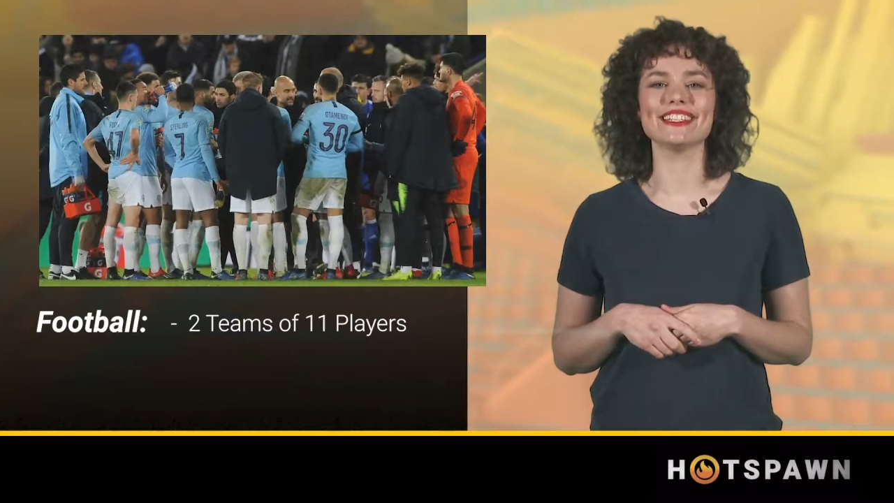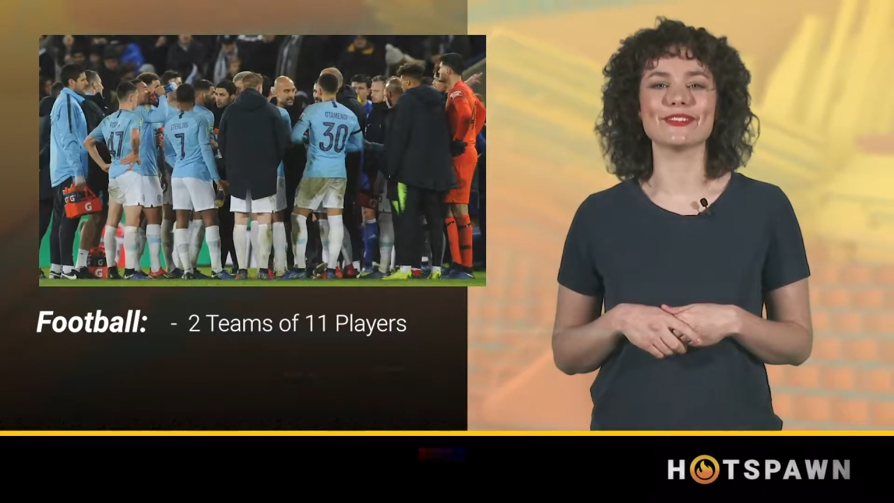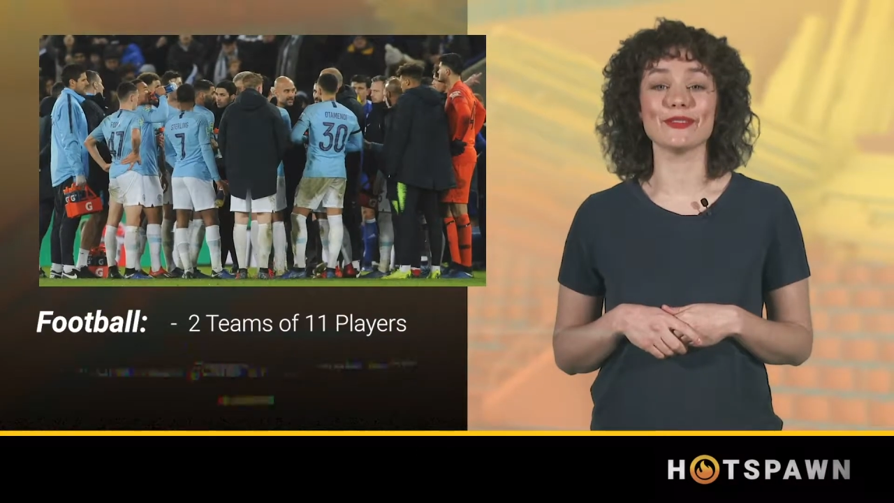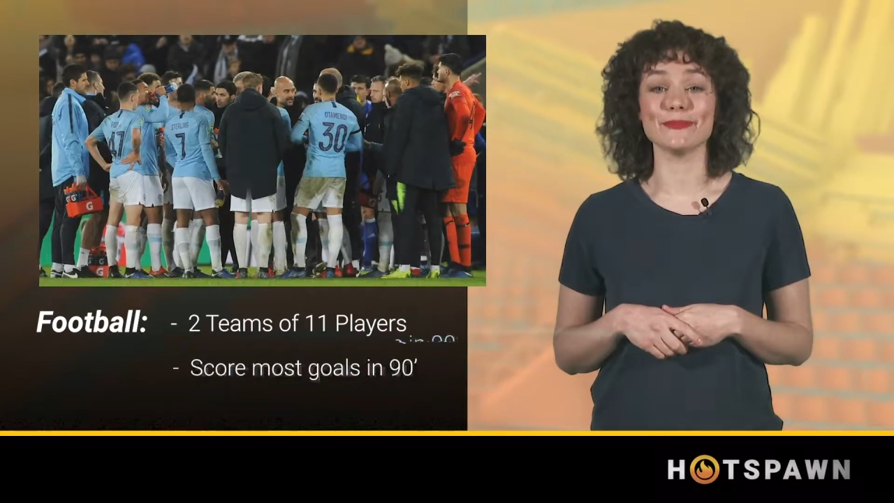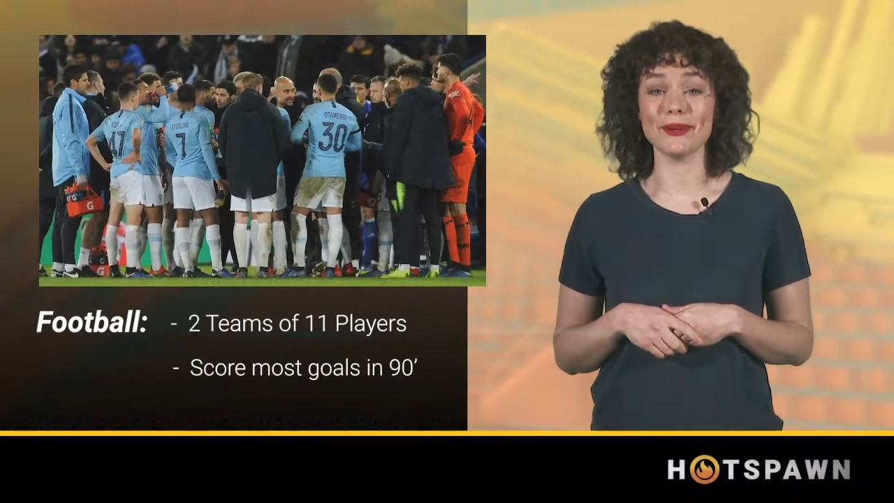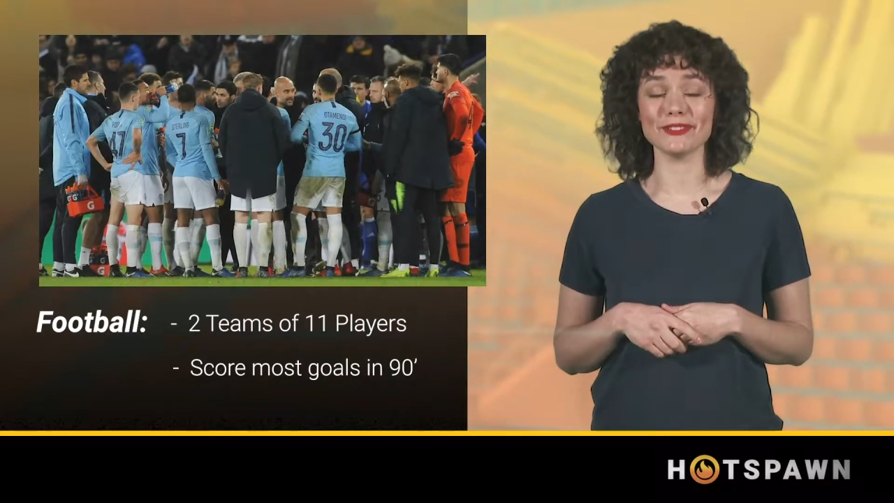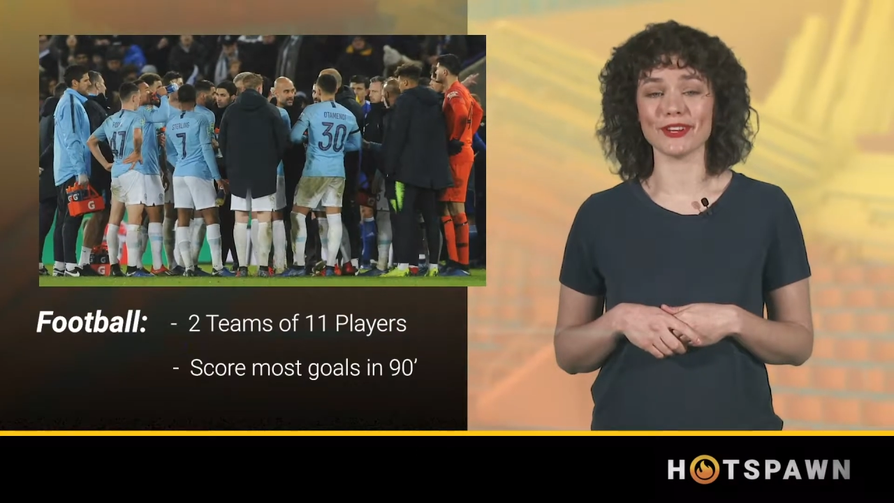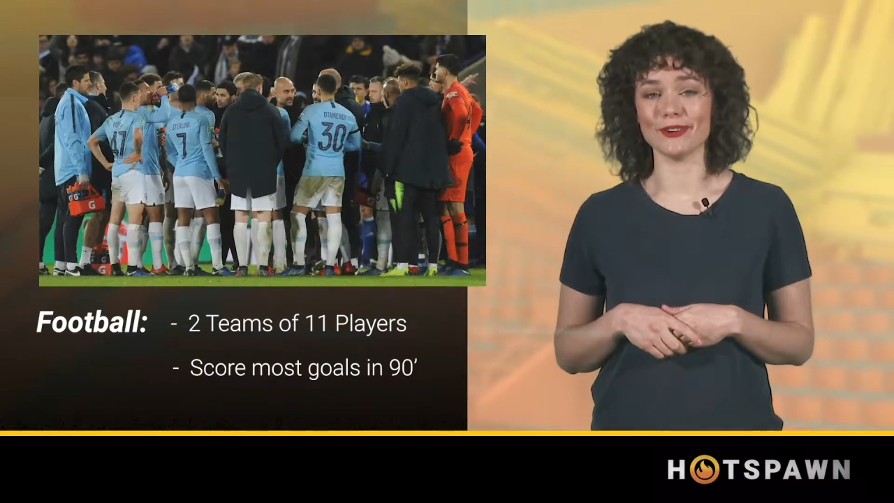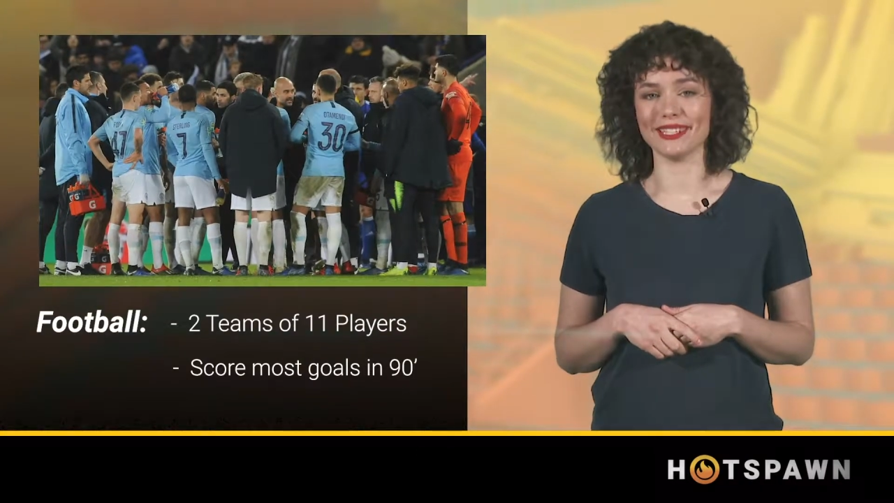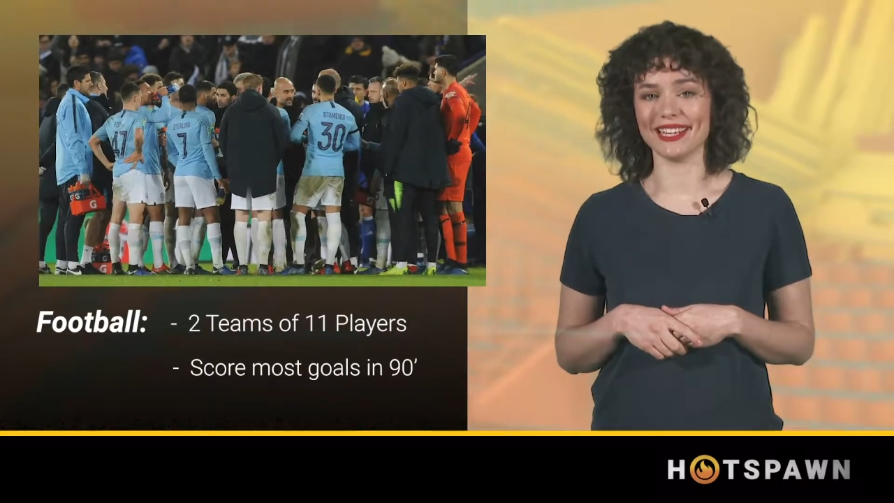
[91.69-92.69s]
to score the
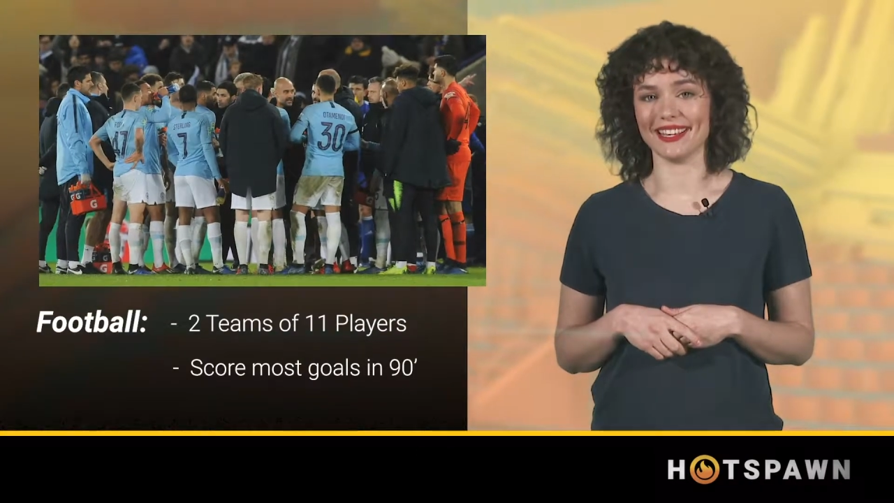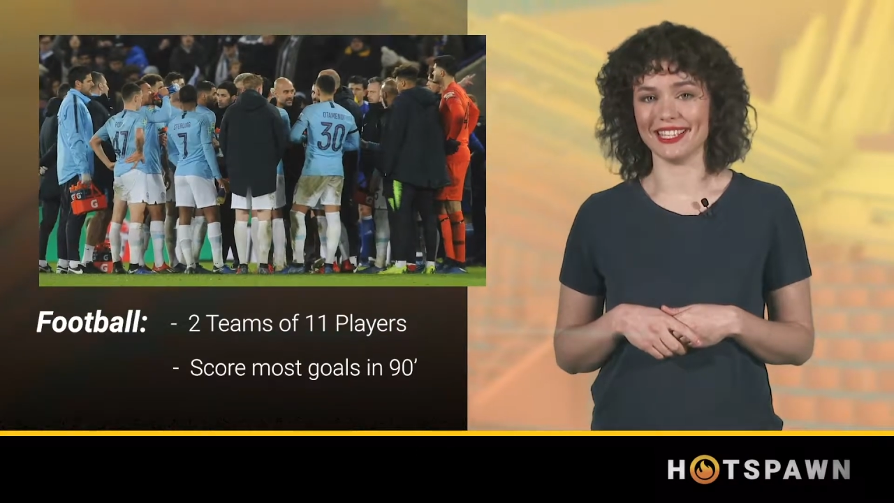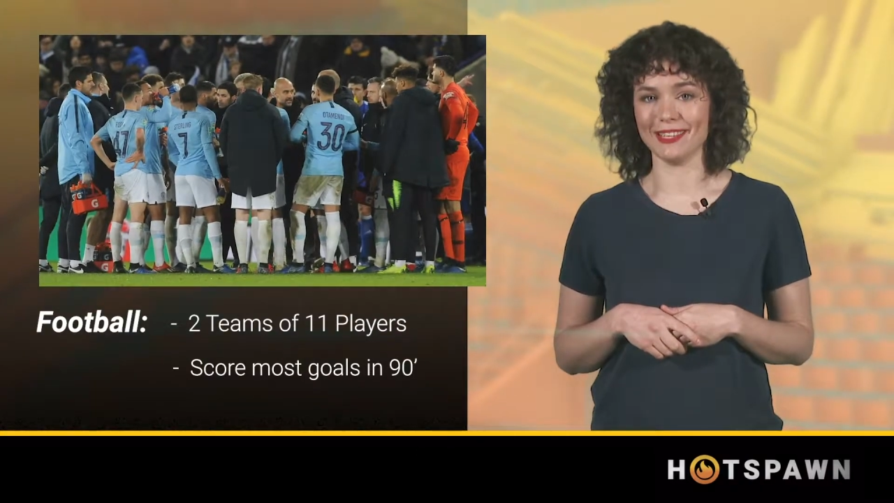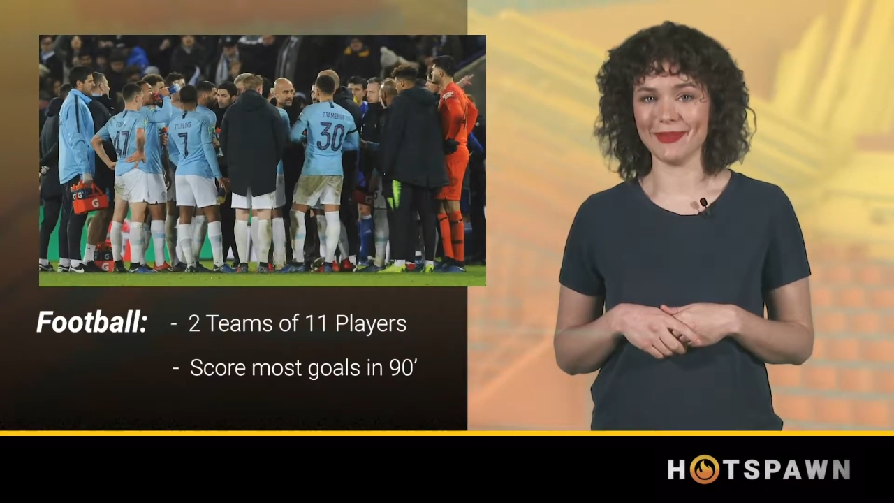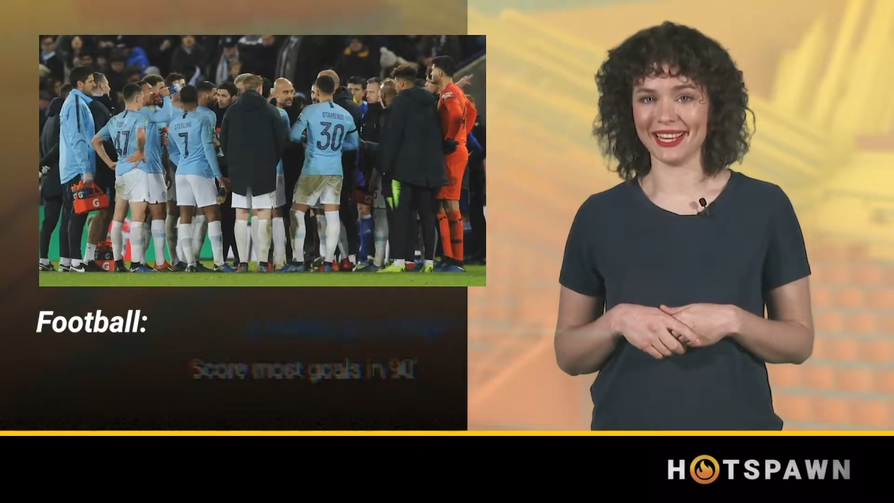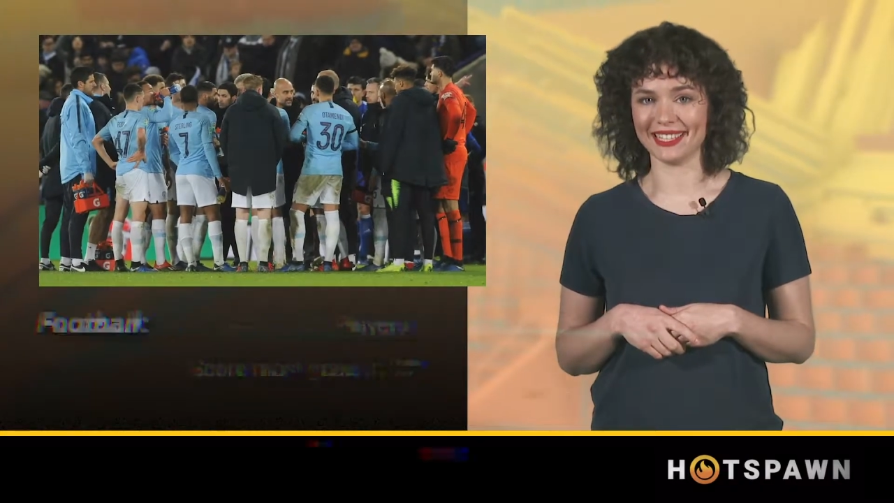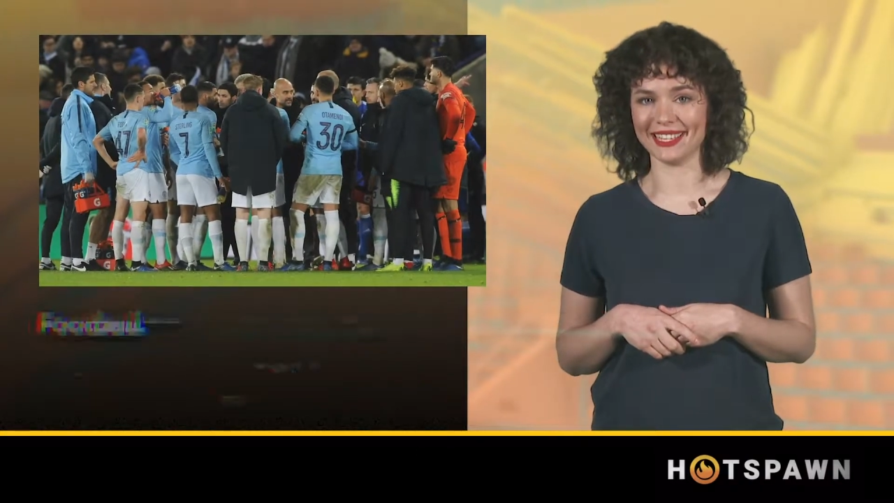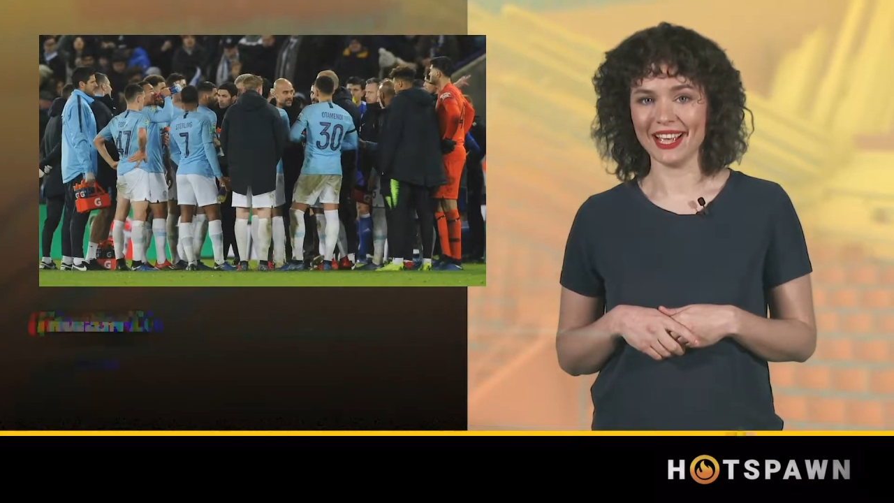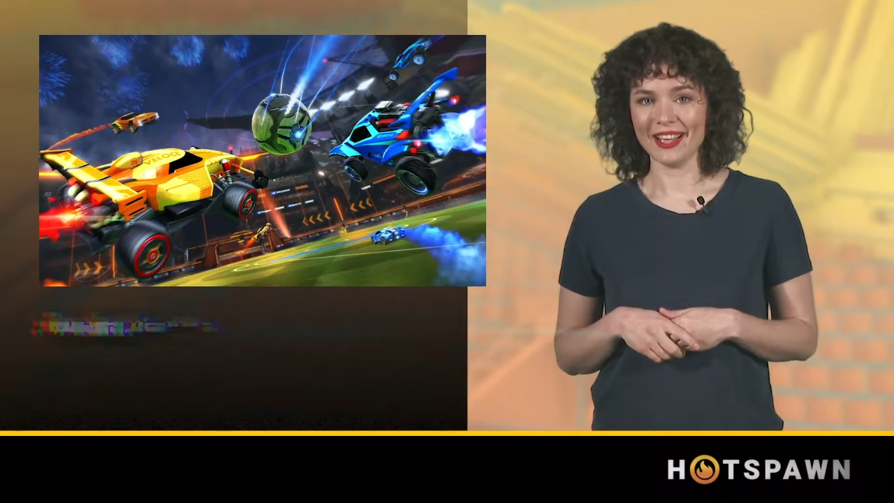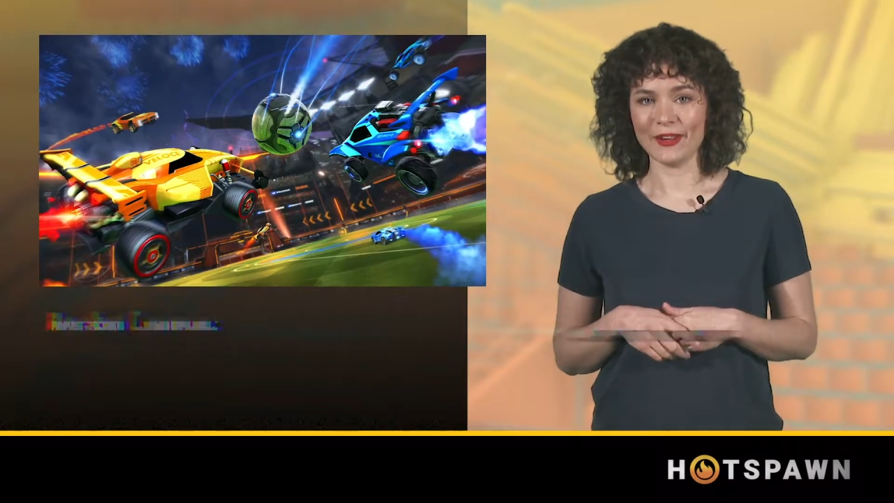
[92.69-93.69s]
most goals in 90 minutes,